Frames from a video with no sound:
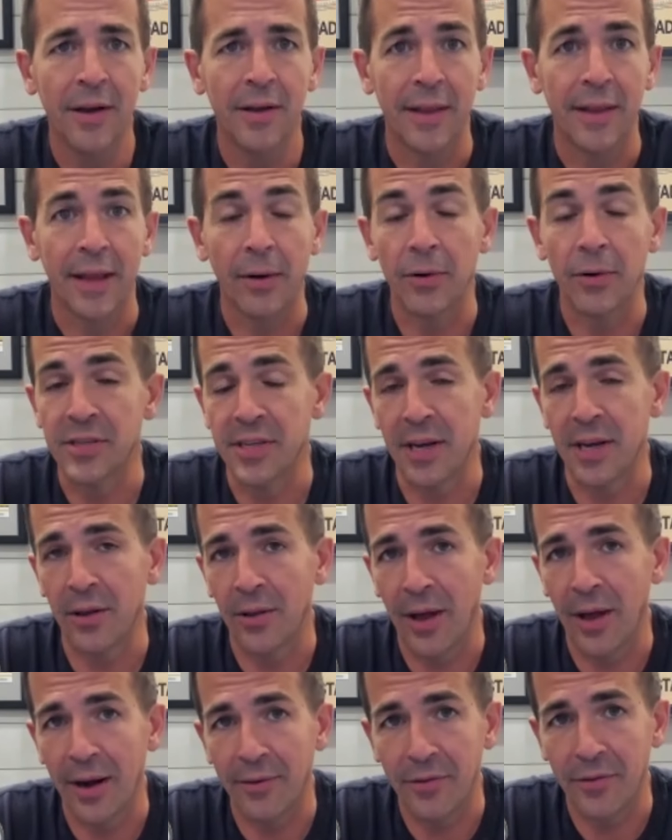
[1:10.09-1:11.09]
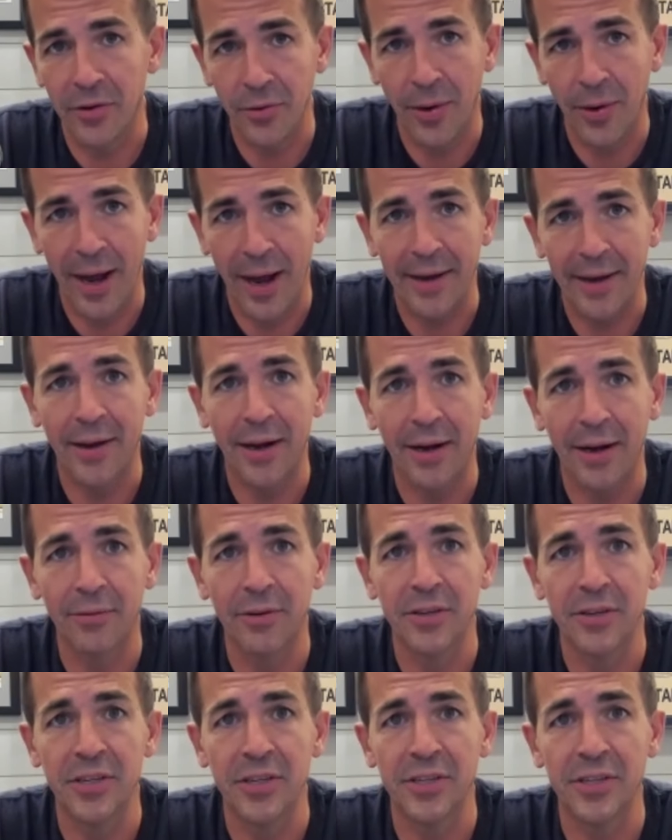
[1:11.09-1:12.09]
They were seeing a lot of two high
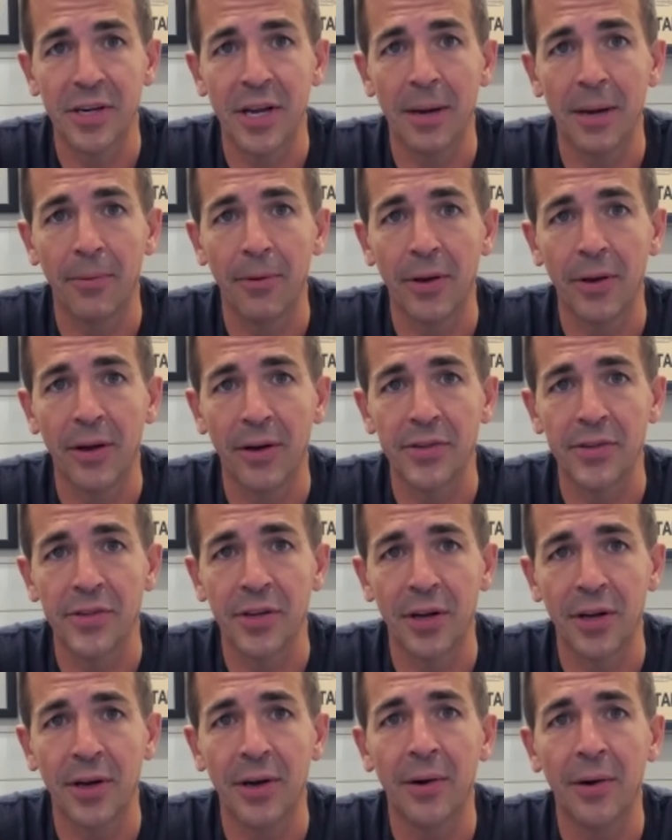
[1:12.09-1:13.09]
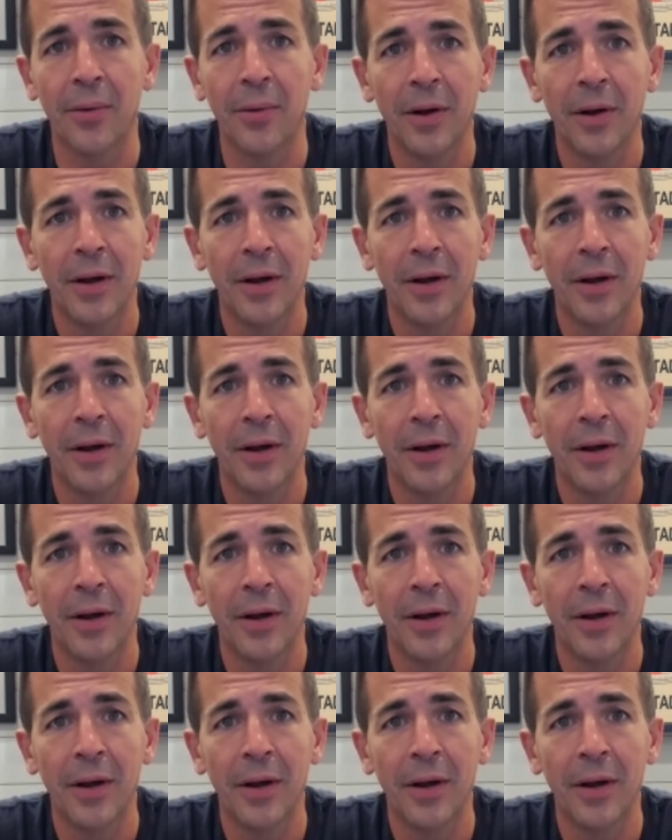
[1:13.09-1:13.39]
coverages a couple of years ago.